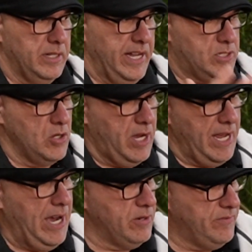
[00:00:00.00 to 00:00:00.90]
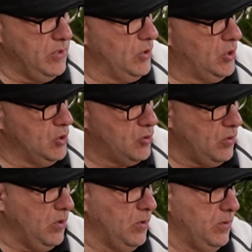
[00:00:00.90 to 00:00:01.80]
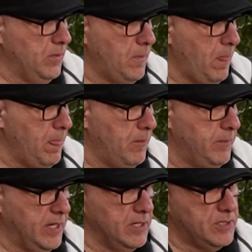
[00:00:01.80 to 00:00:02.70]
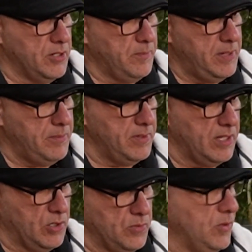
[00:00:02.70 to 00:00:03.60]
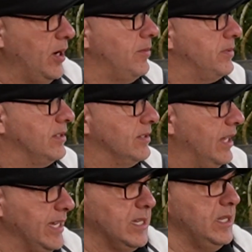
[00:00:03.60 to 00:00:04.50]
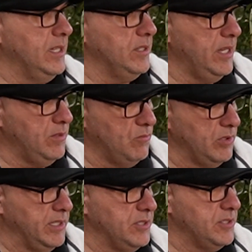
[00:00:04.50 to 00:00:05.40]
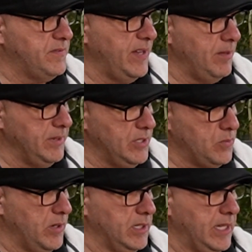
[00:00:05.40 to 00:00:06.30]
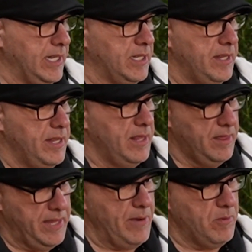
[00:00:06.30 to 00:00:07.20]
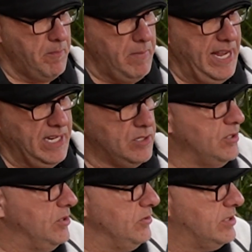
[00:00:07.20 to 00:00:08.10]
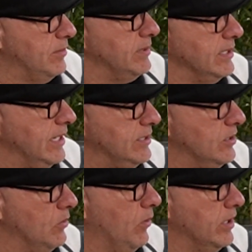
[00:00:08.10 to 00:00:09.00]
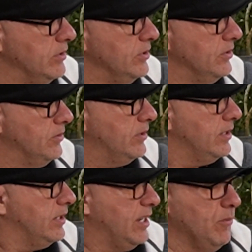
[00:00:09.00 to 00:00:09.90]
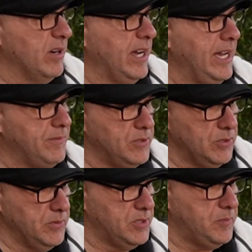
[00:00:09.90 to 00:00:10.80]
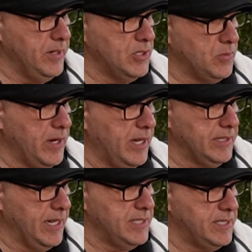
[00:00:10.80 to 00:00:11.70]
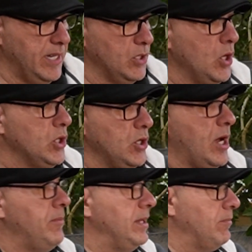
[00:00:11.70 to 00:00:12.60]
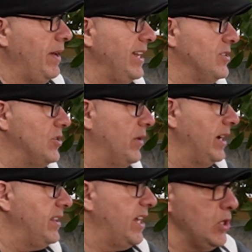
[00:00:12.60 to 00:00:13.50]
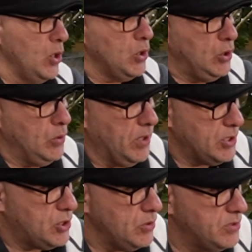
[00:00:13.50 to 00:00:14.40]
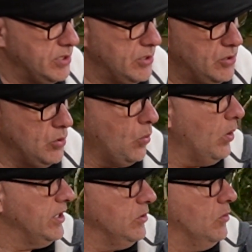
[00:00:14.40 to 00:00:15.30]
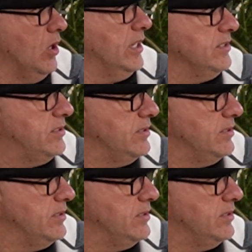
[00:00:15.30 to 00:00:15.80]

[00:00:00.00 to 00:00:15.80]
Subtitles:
it's not out of your control, because there are people that grew up like in religious families where like they were made to do something they didn't want to do. And what I have to do with spirituality, I said, you're not being made to do anything. You are choosing to do what you want.